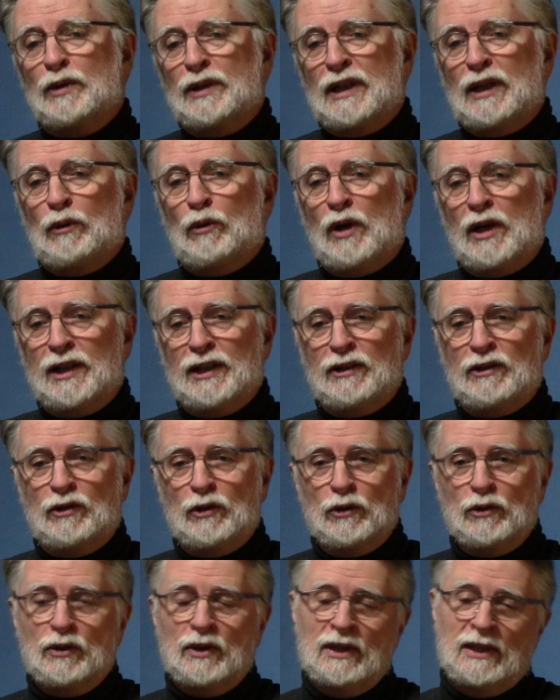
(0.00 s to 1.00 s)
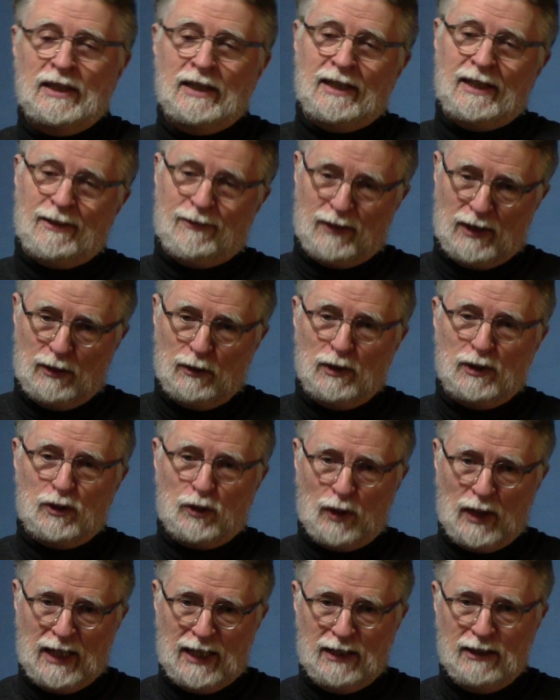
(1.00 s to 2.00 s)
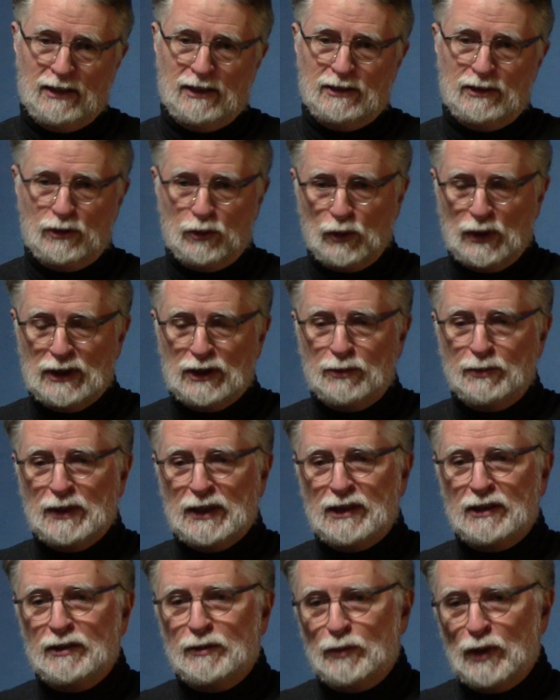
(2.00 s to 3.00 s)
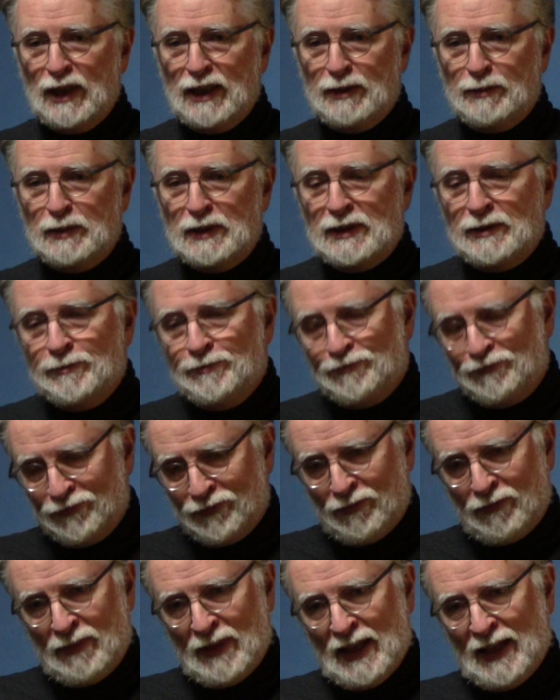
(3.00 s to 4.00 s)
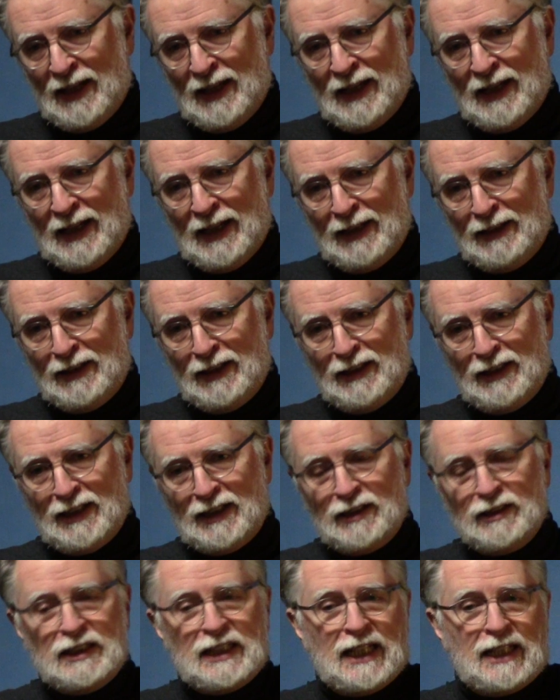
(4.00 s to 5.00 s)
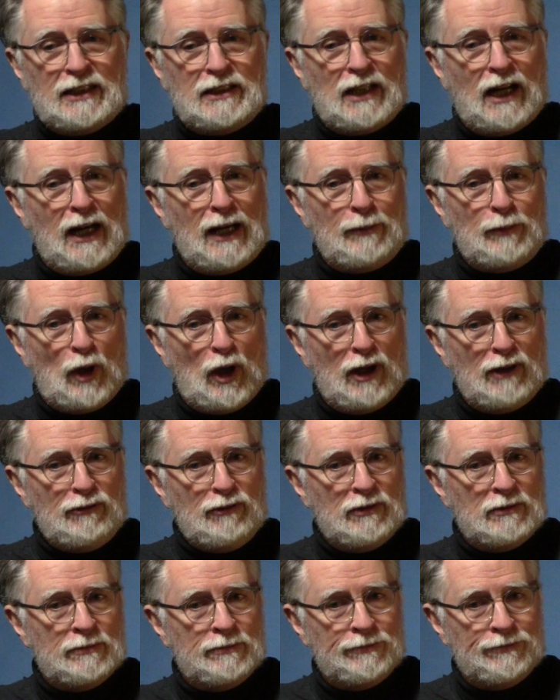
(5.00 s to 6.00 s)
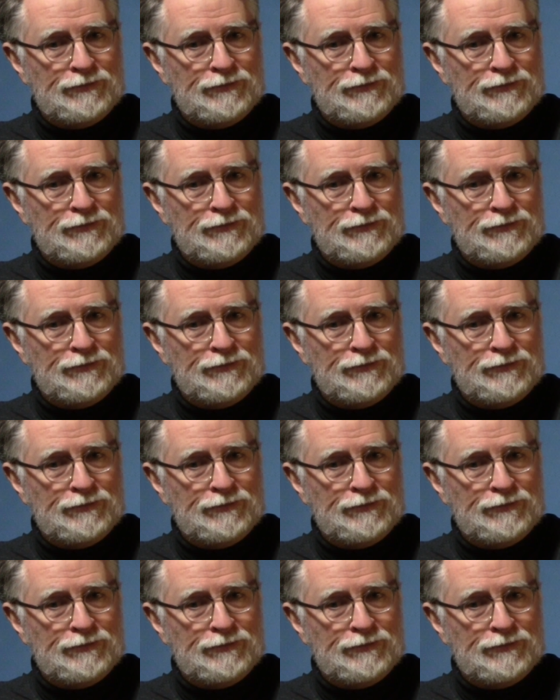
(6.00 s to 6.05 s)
when they wanted to if they were trained as switchmen and brakemen. And then they could take time off,